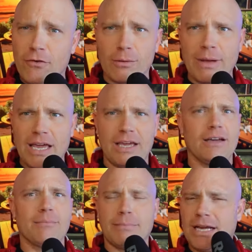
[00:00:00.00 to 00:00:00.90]
for
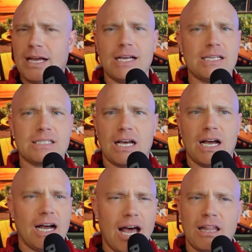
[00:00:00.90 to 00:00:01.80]
me because
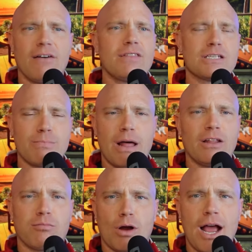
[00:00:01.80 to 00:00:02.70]
I love the
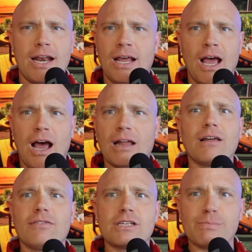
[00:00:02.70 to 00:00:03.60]
smell of bread. I love the